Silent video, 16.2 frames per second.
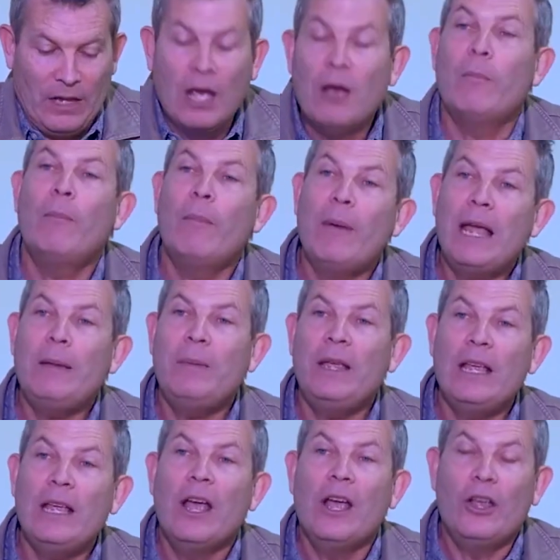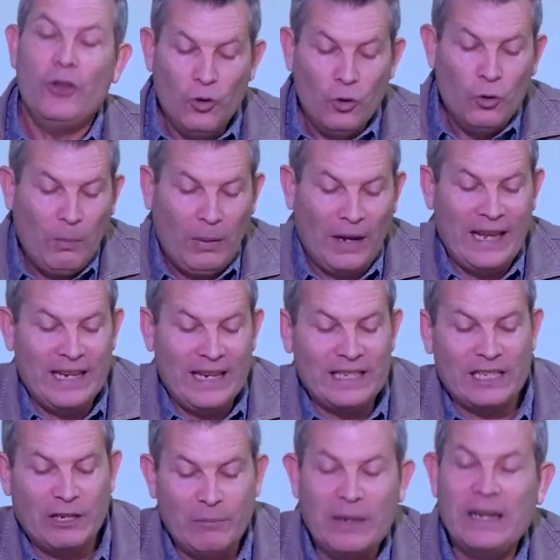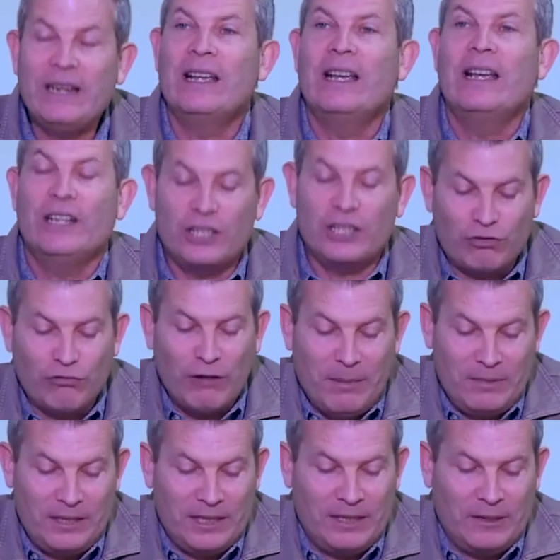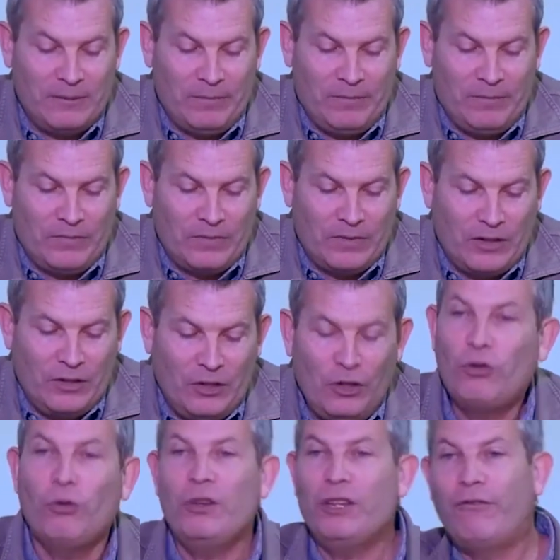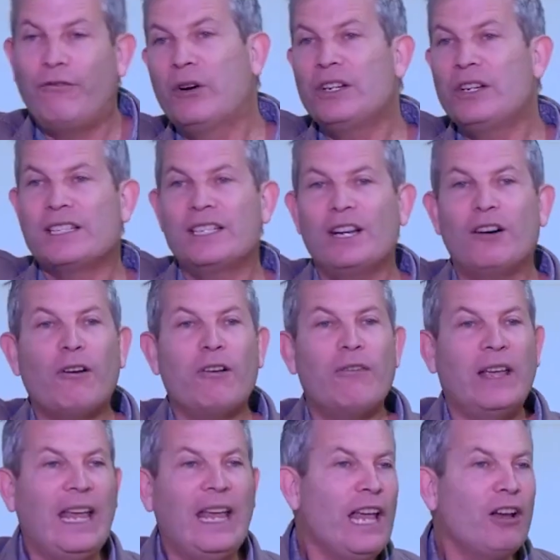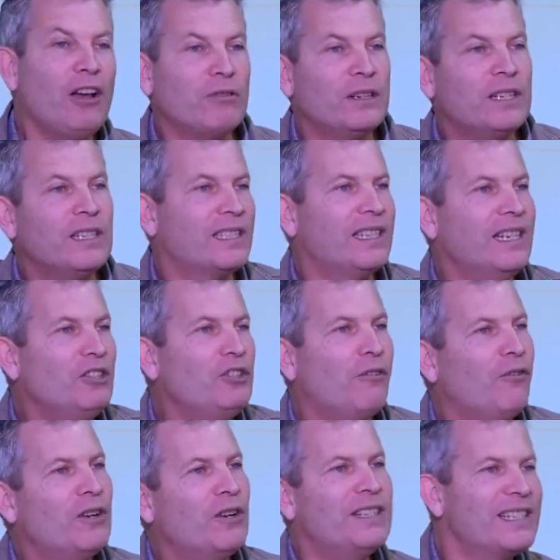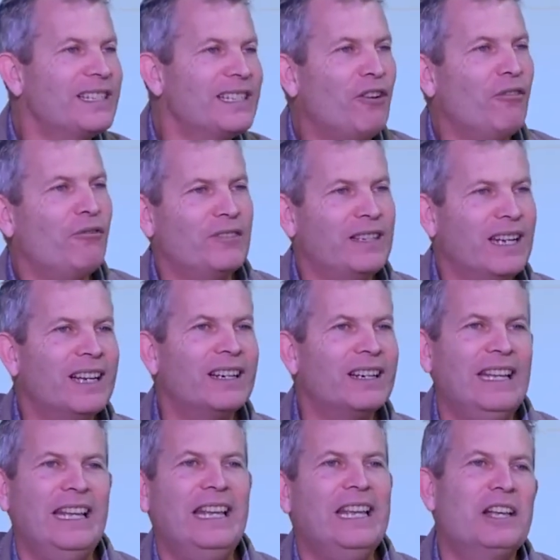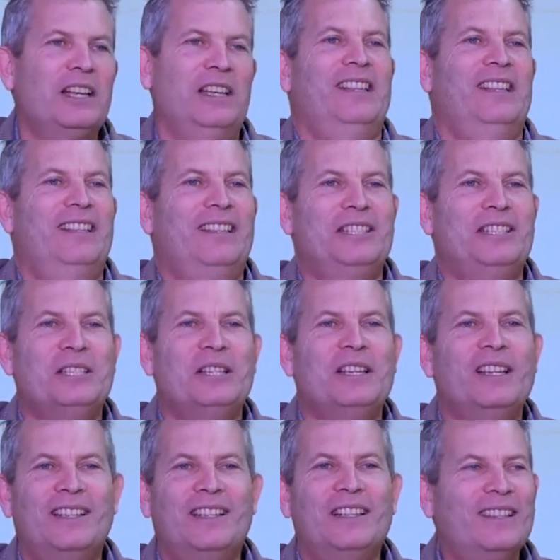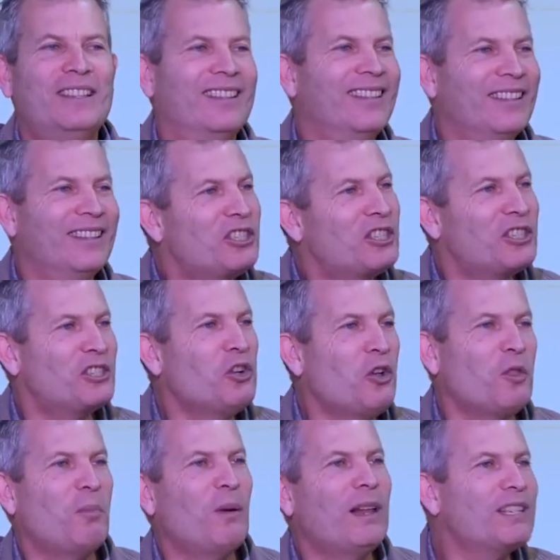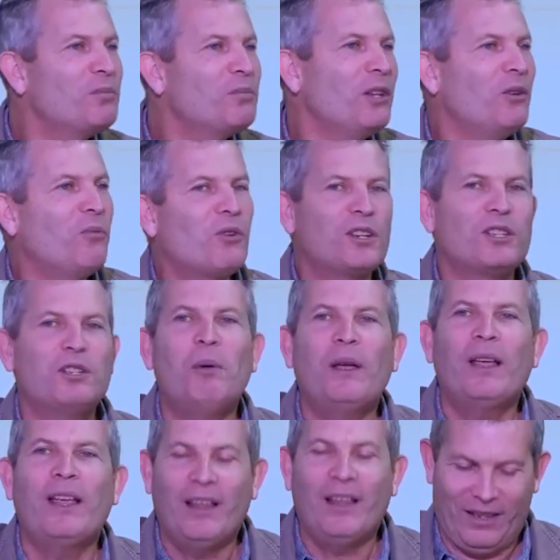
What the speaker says: Maybe your plans have been disrupted. You thought you'd find yourself over here, and instead you find yourself down here. This is not the place where you wanted to be.